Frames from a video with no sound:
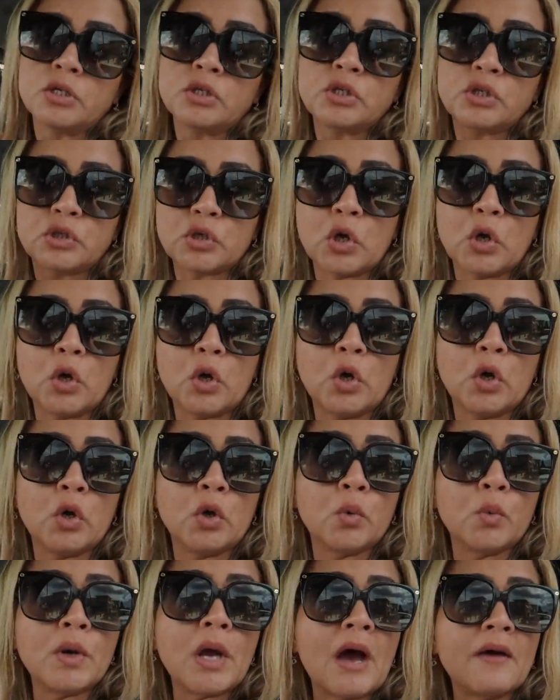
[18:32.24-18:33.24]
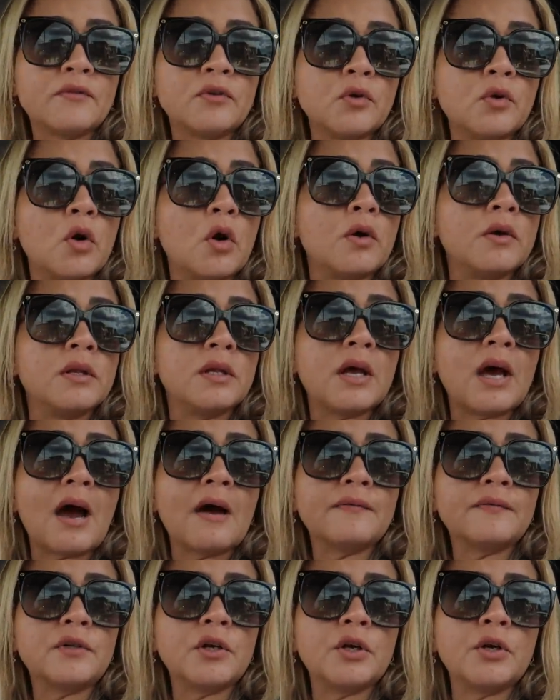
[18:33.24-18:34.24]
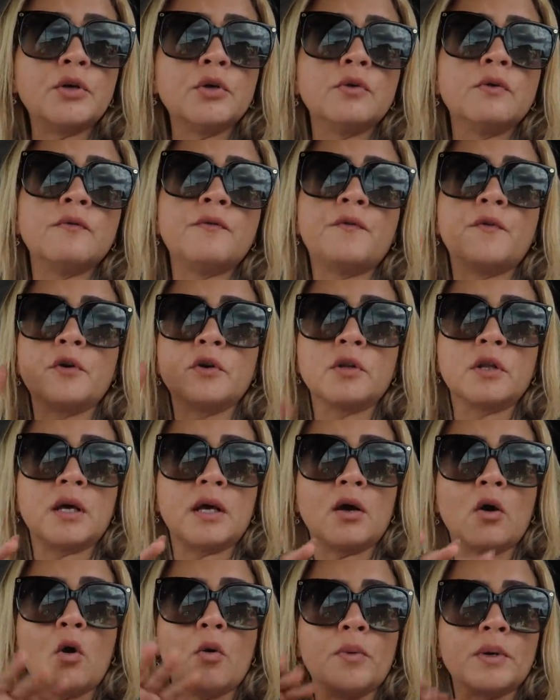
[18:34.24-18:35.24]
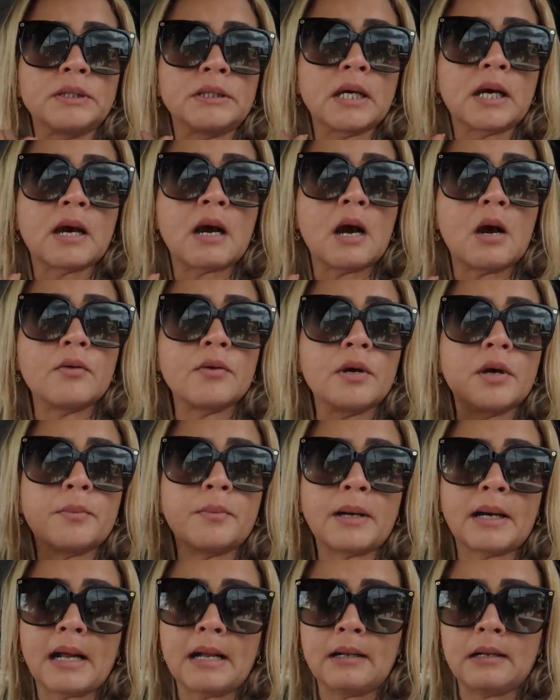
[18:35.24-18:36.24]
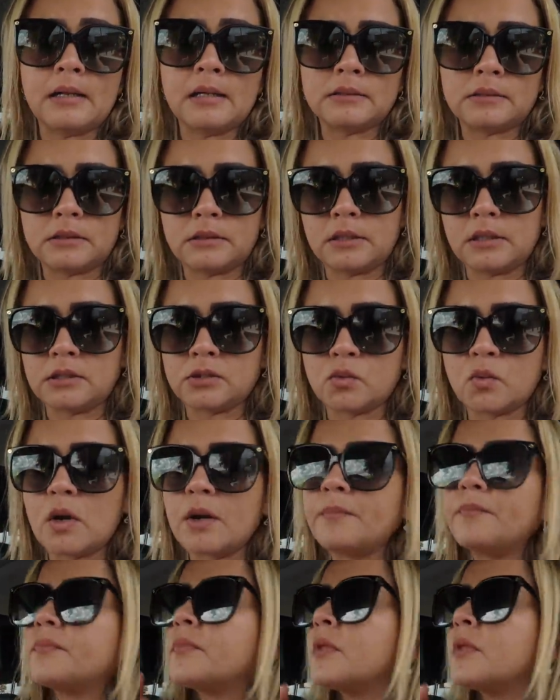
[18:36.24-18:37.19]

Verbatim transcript: So we have to go in the afternoon for the over-the-counter, but at least this one,